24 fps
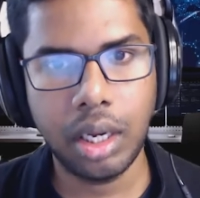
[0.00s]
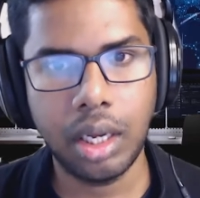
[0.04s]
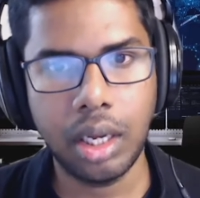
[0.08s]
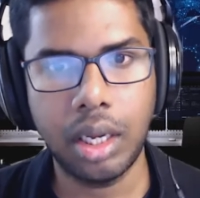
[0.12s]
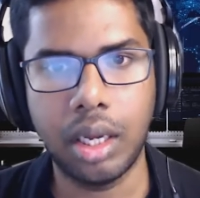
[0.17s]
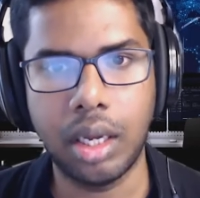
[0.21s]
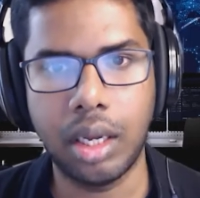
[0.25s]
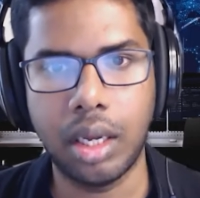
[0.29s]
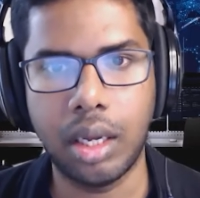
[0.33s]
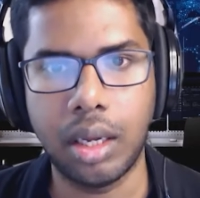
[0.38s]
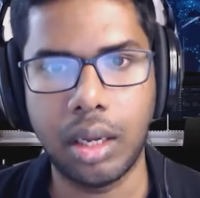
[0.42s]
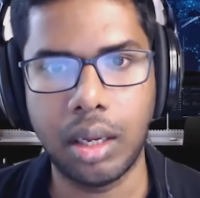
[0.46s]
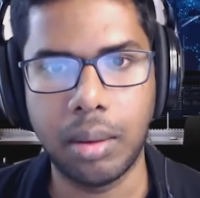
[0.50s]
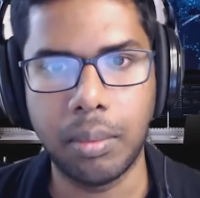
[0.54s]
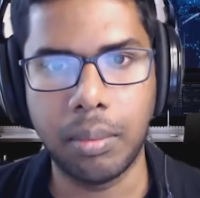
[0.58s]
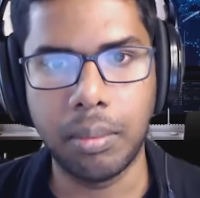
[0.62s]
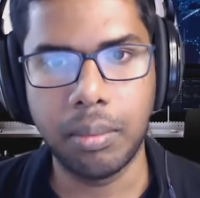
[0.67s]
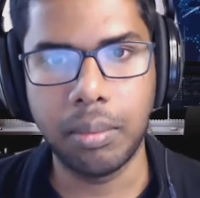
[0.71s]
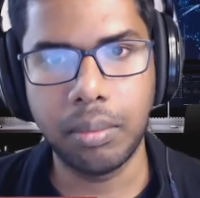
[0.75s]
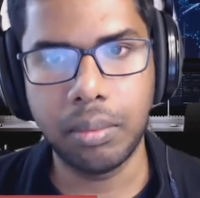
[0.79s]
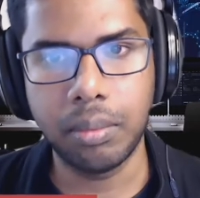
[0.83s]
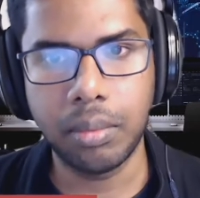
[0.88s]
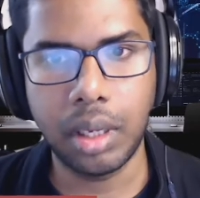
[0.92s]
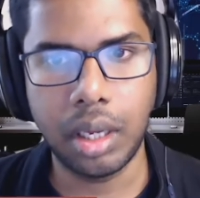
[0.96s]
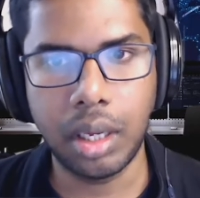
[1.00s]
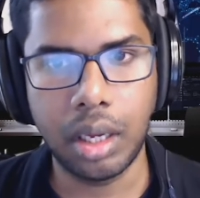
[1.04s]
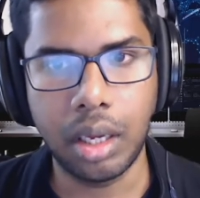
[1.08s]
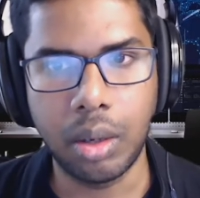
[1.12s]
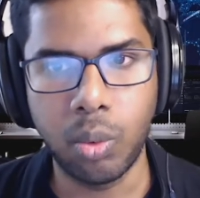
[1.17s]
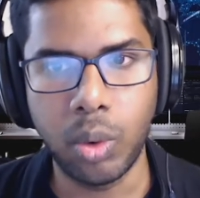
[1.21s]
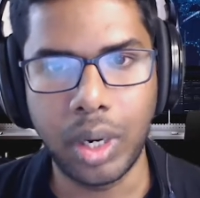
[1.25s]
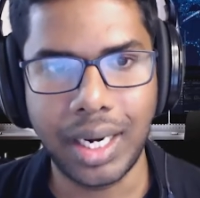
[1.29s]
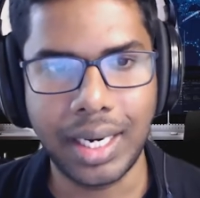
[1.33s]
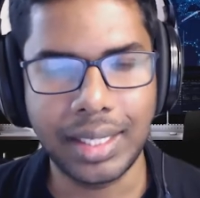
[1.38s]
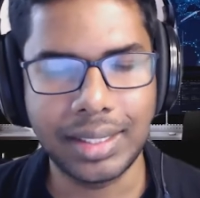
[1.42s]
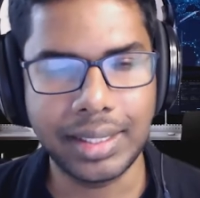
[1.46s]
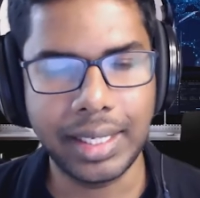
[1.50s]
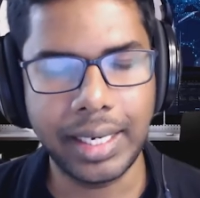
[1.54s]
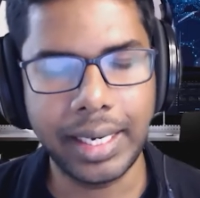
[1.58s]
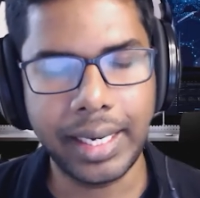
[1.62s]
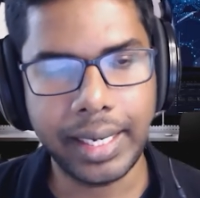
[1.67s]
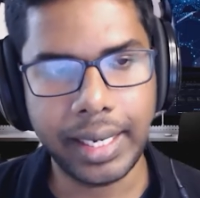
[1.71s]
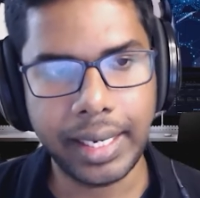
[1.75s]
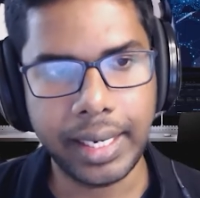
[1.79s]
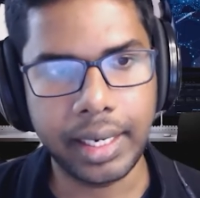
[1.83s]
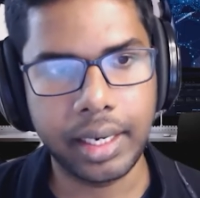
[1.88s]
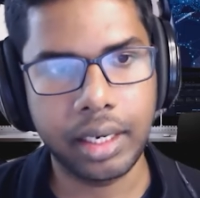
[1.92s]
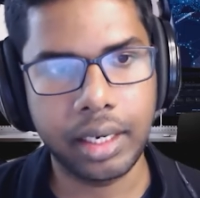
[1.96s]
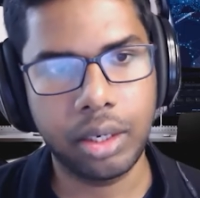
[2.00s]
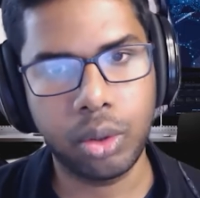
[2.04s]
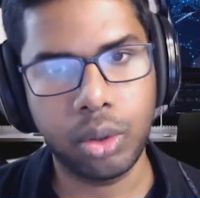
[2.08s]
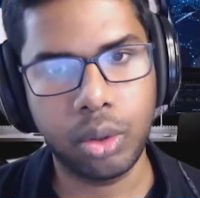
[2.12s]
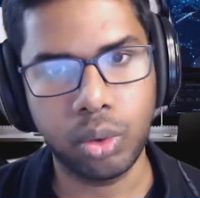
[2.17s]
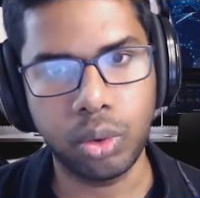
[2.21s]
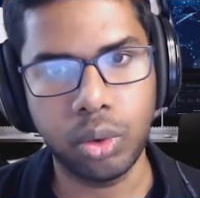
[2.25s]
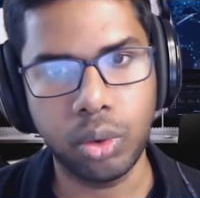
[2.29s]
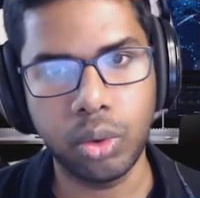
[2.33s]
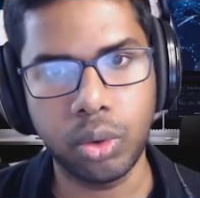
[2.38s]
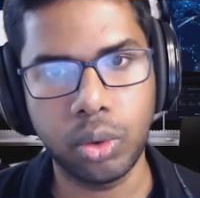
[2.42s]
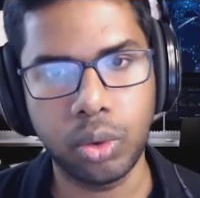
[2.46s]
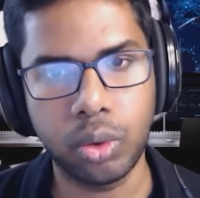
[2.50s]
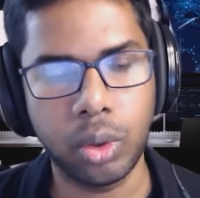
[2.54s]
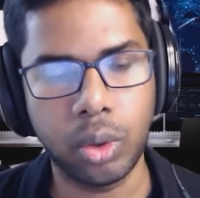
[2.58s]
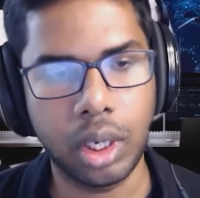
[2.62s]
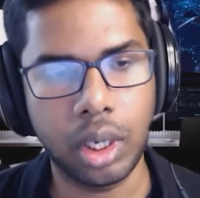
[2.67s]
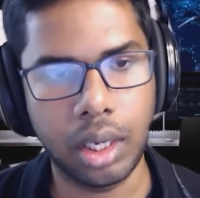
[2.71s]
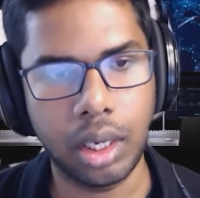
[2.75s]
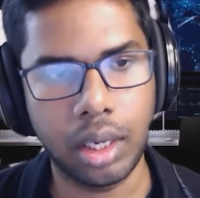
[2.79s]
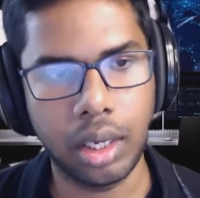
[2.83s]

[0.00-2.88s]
what does it take to go